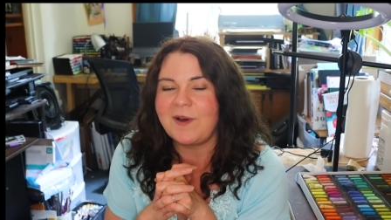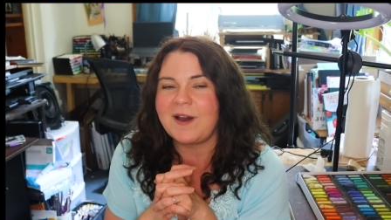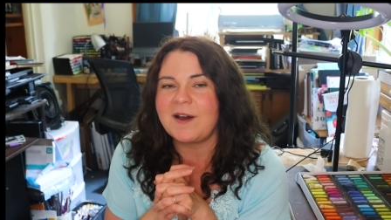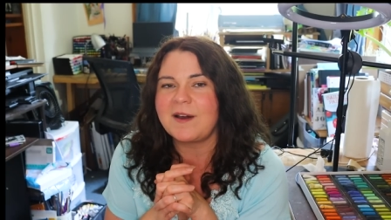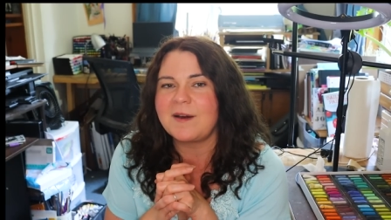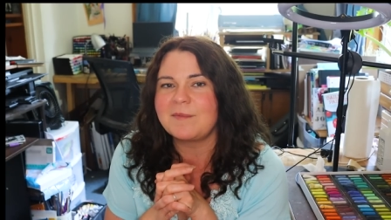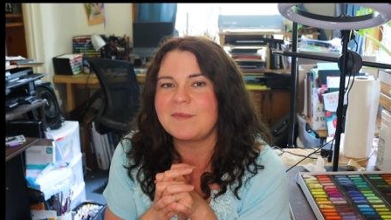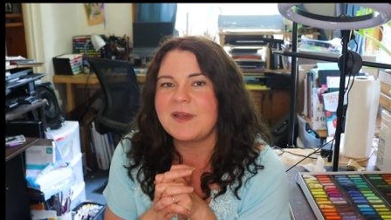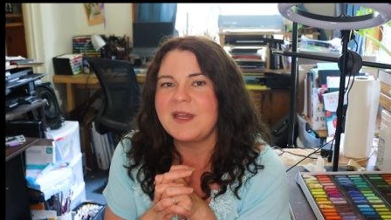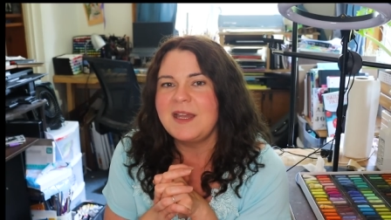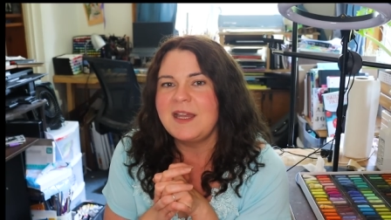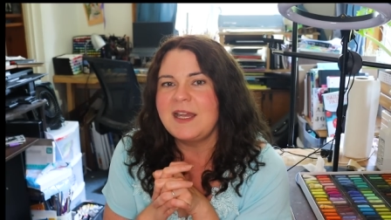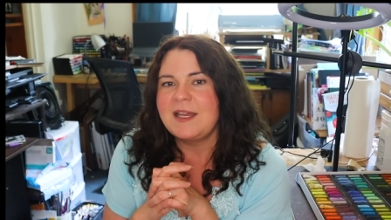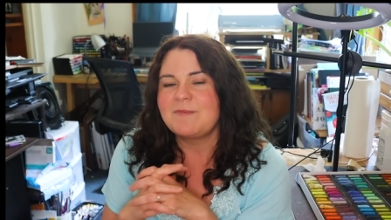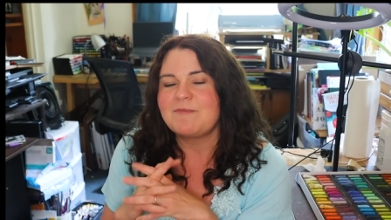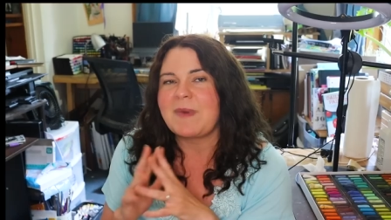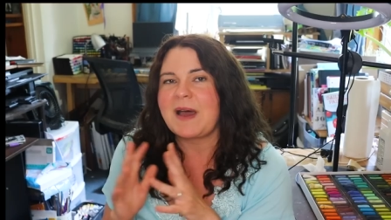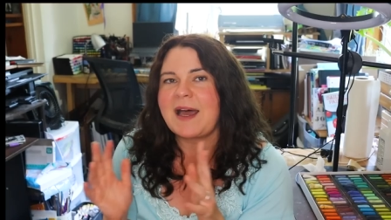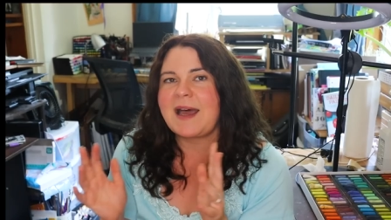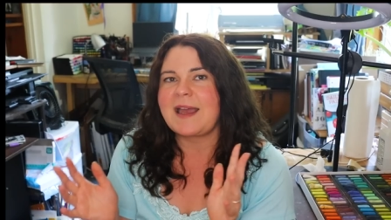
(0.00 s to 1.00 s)
Um,
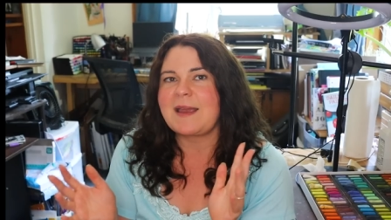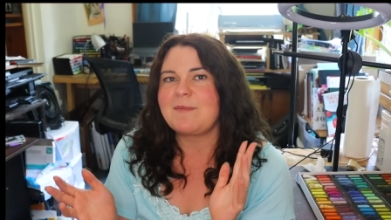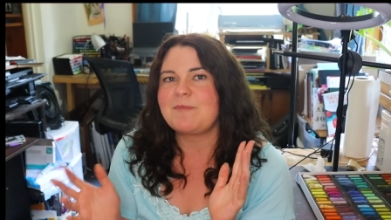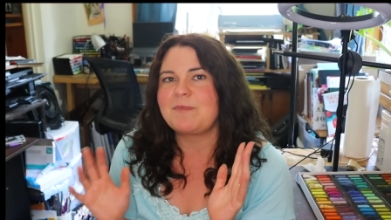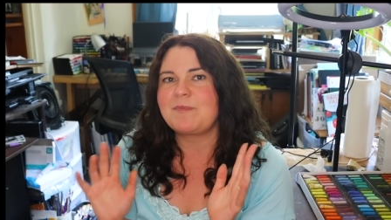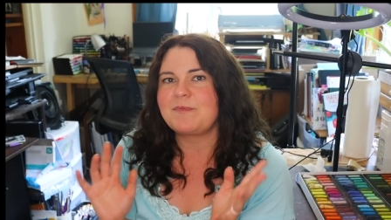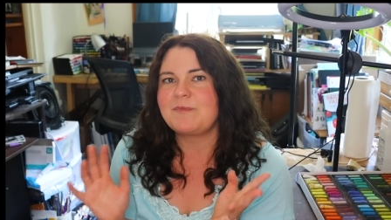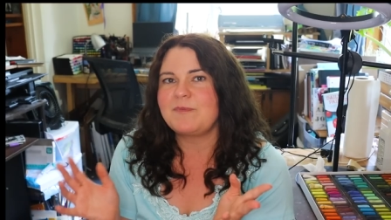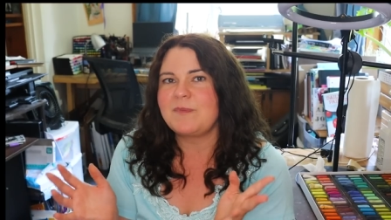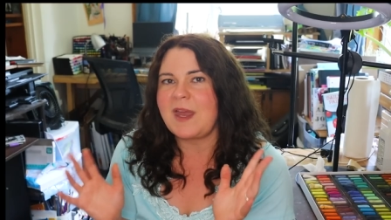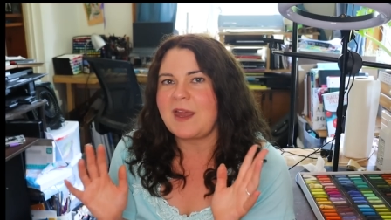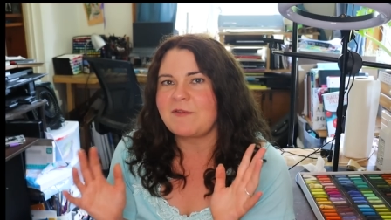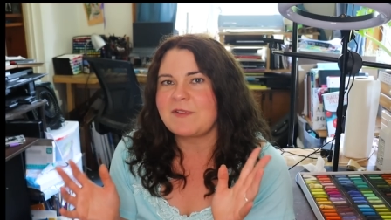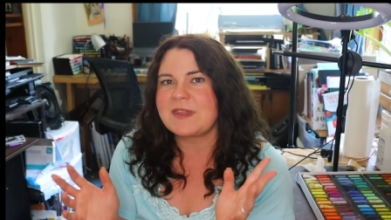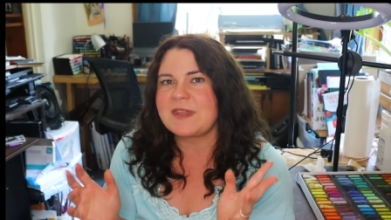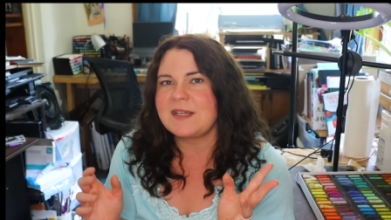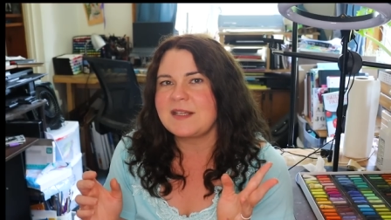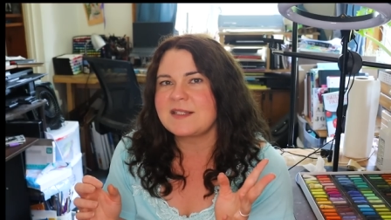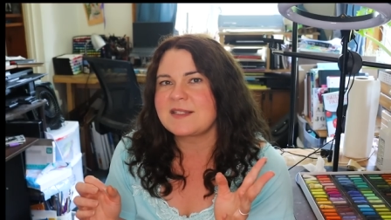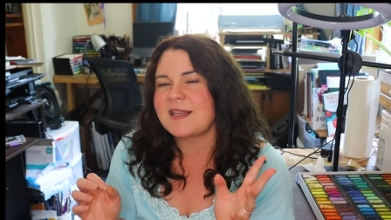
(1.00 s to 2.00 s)
my
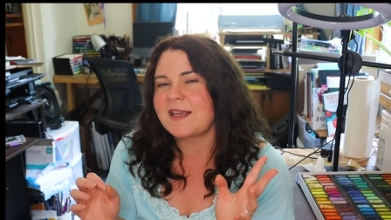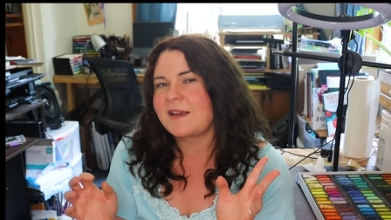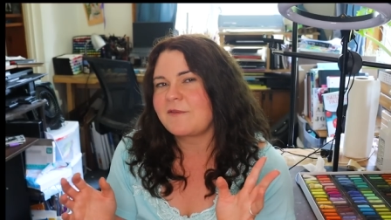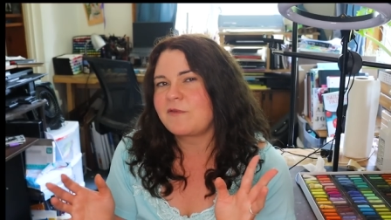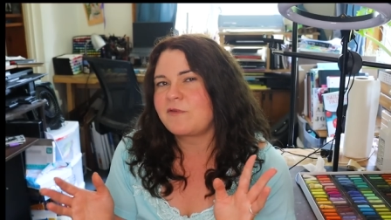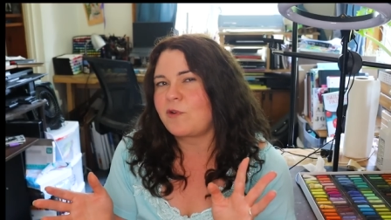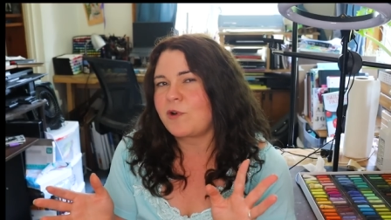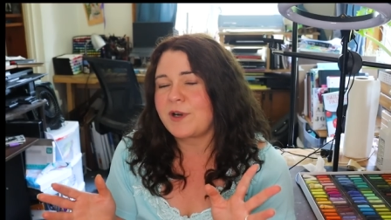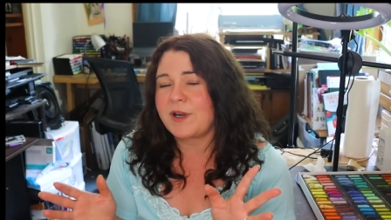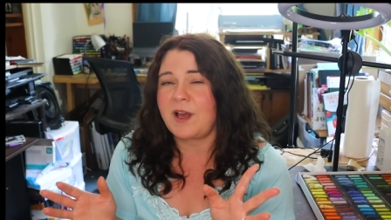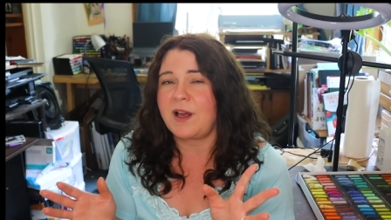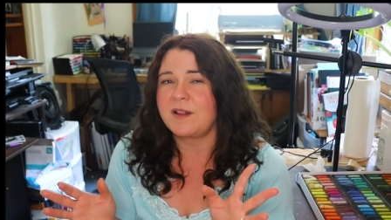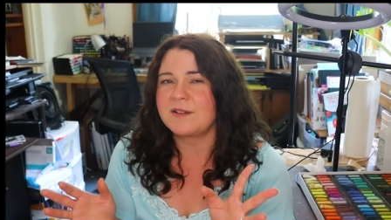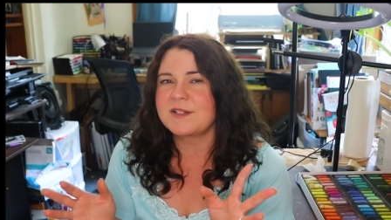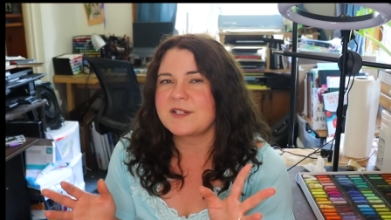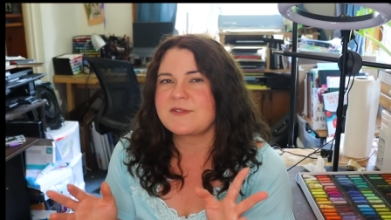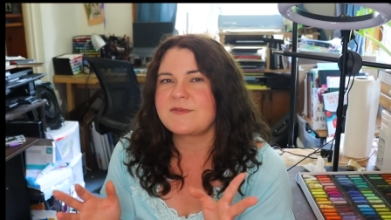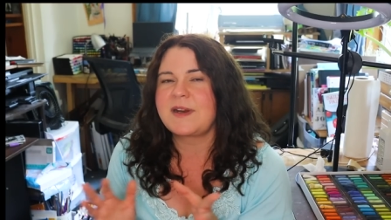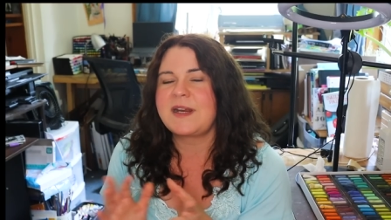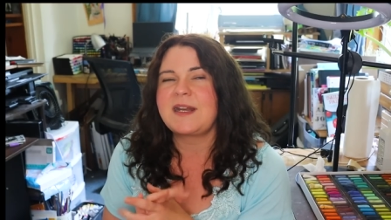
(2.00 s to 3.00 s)
everything's like four
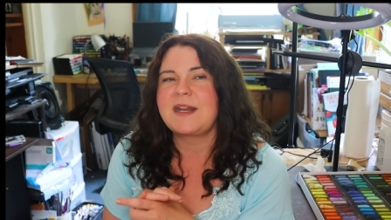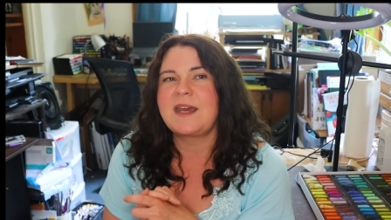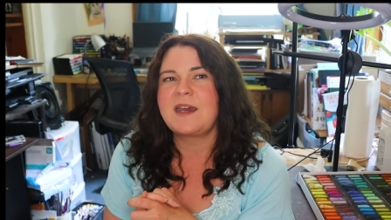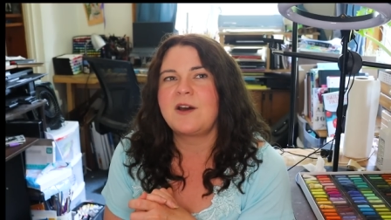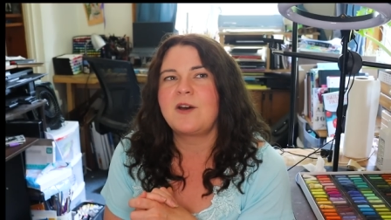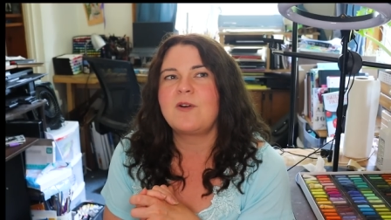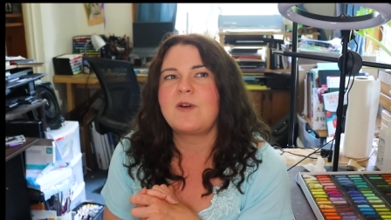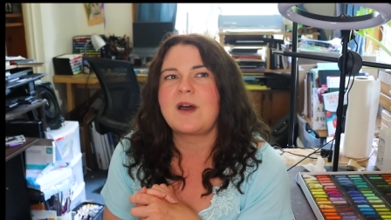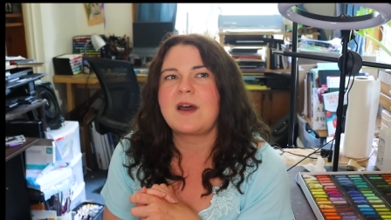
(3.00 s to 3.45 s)
dollars right now.